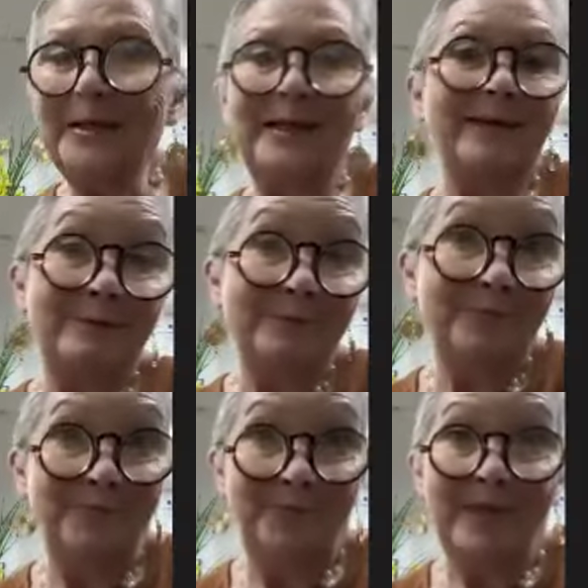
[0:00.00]
'em
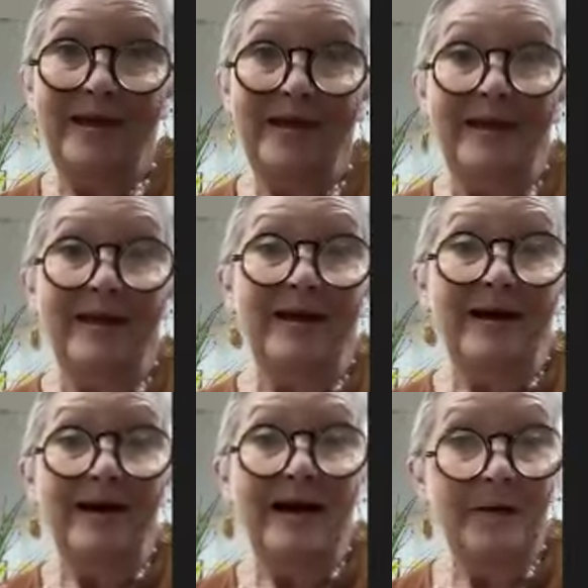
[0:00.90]
again.
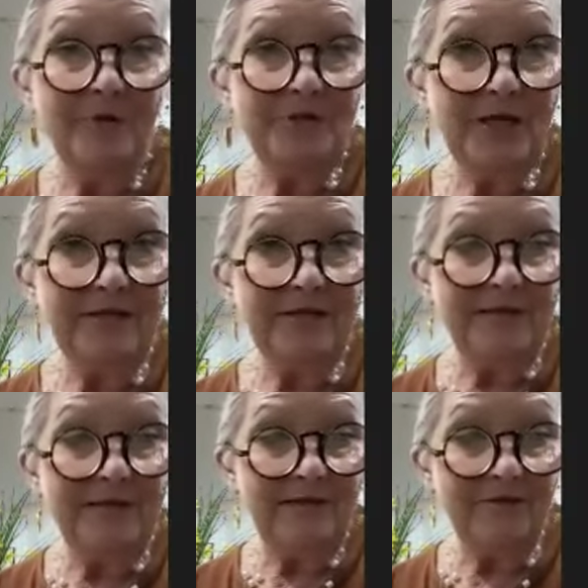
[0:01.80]
I appreciate
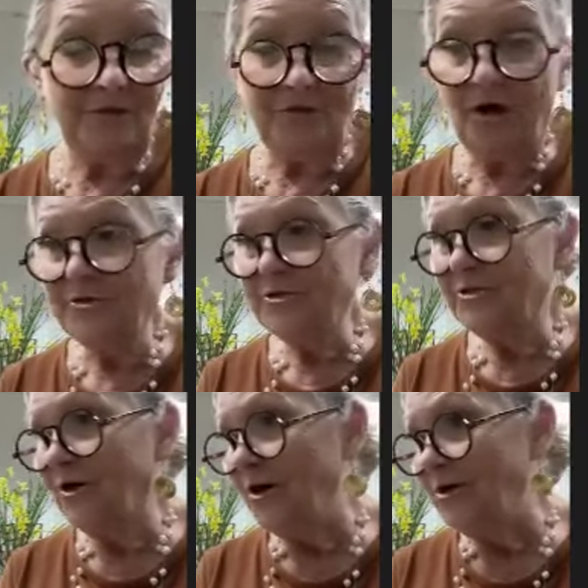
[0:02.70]
the
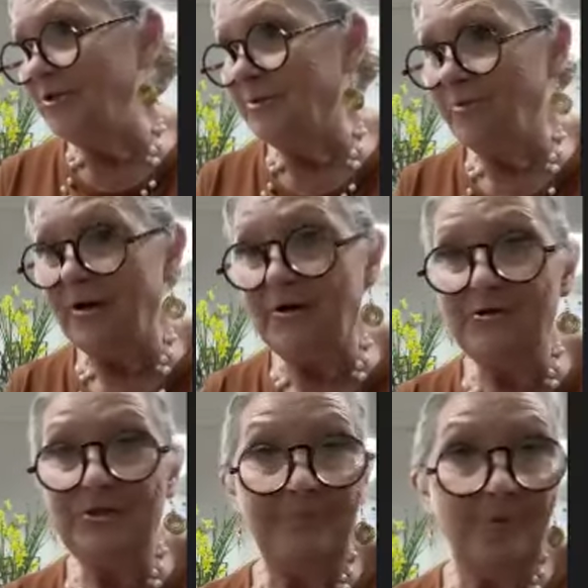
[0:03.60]
thoughts, the calls, the
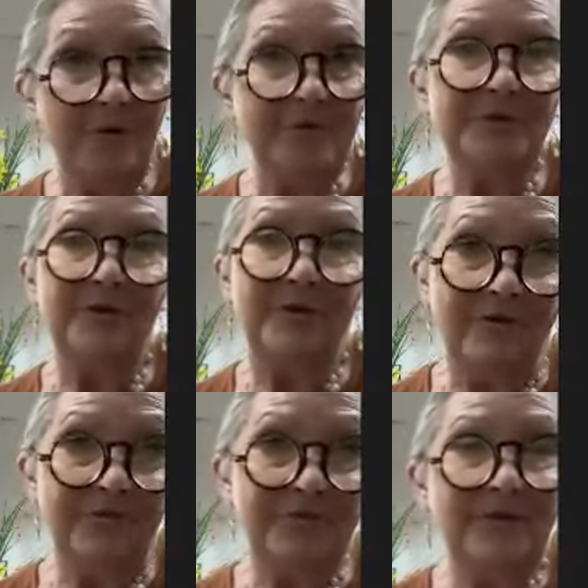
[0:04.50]
prayers, the appointments, the
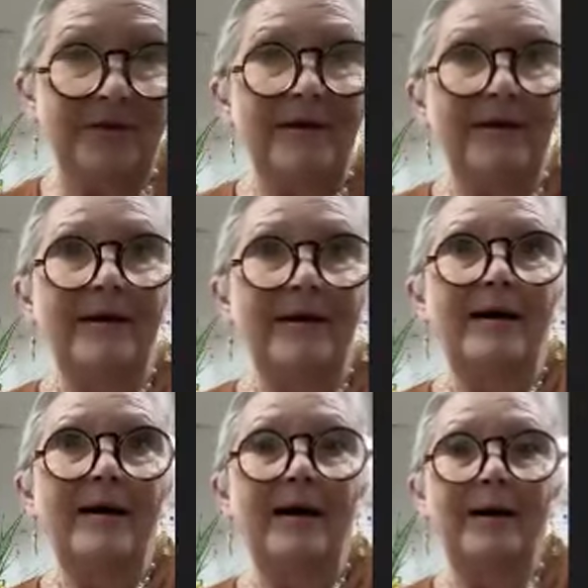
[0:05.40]
gifts,
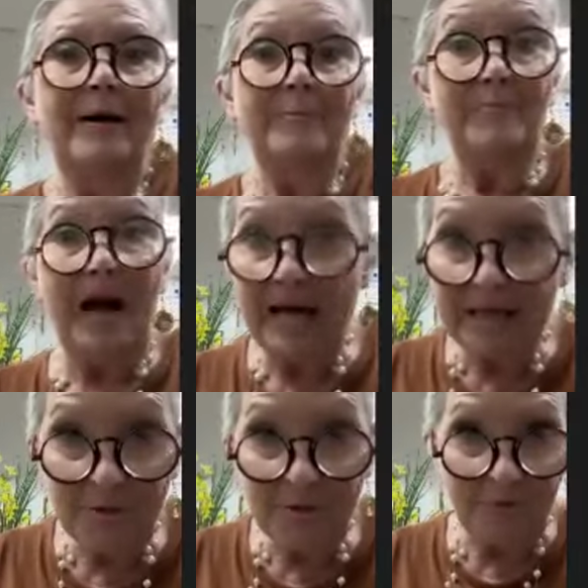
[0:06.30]

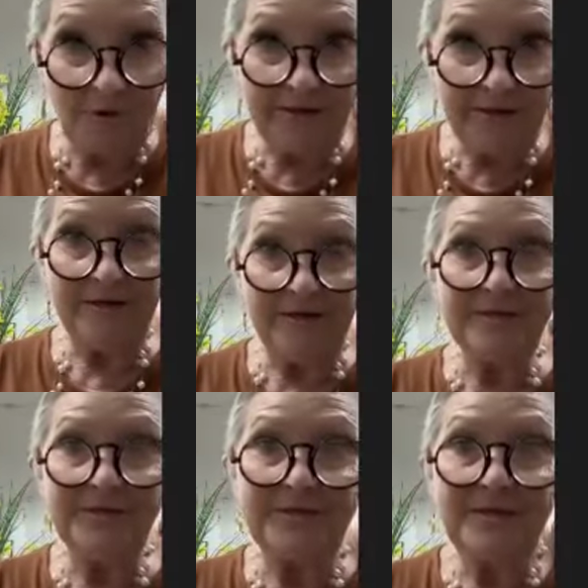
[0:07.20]
buying the
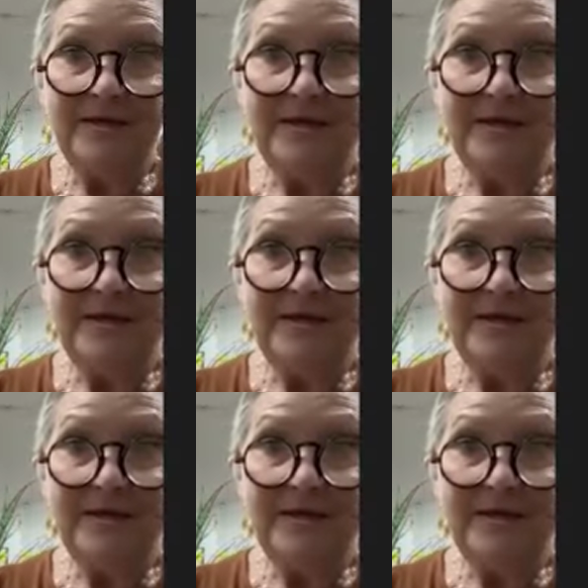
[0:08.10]
products.